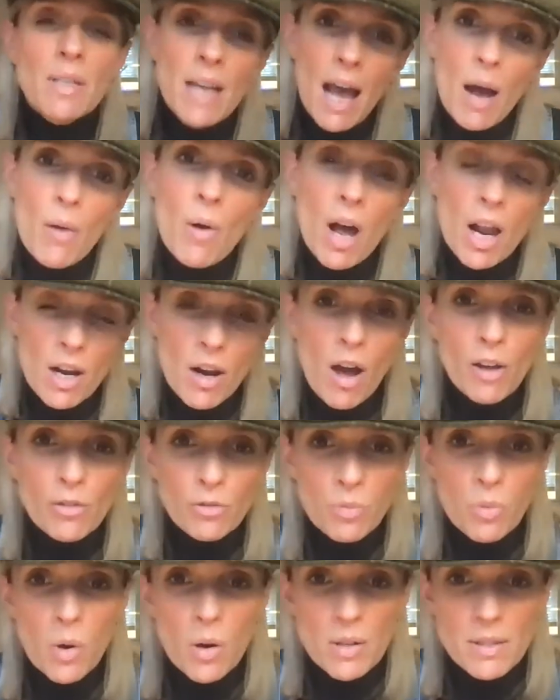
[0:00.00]
how her
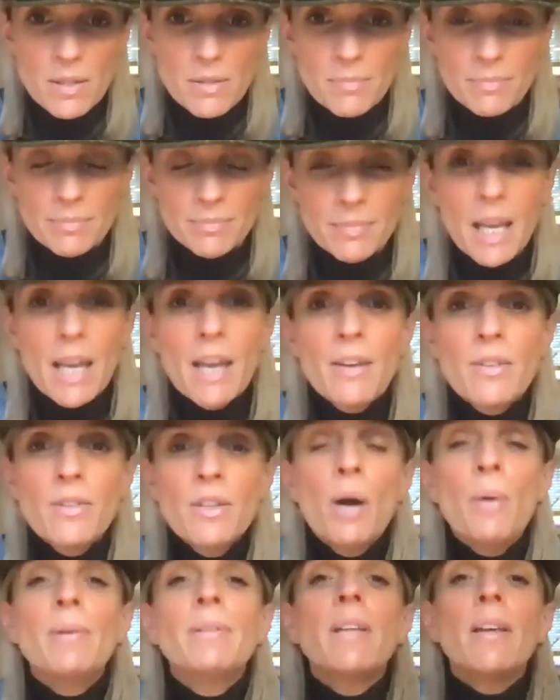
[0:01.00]
life was,
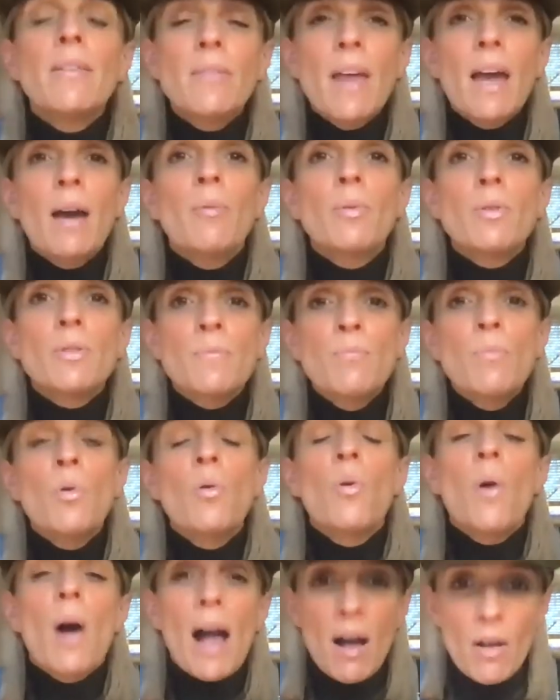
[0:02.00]
knowing that there was
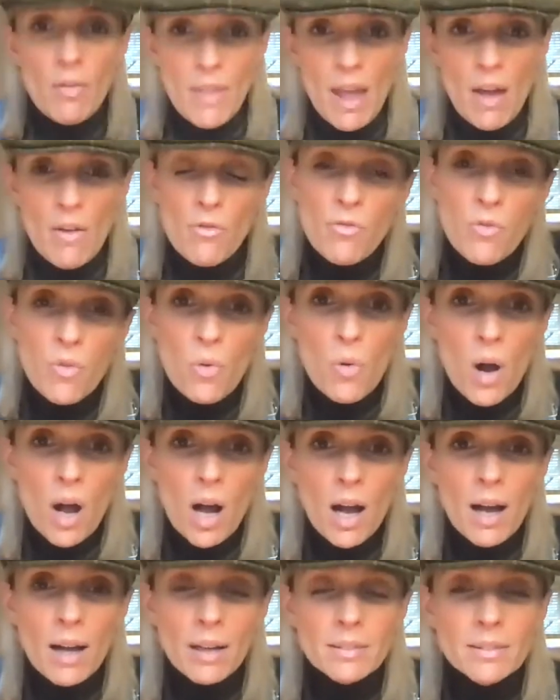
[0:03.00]
more out there for
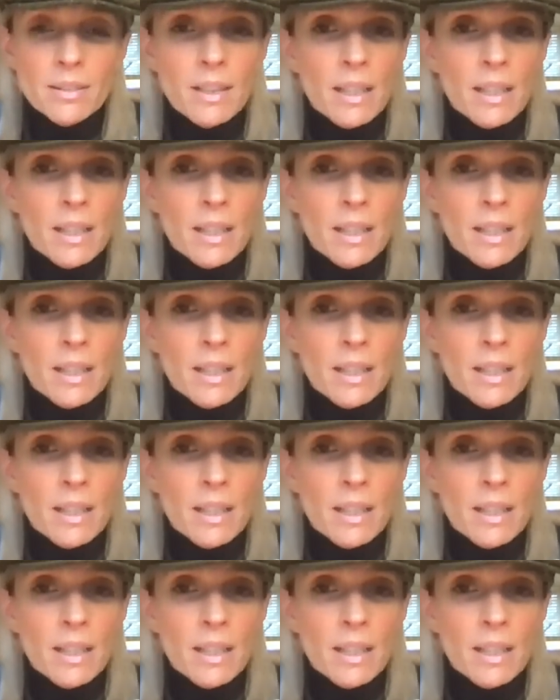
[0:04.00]
her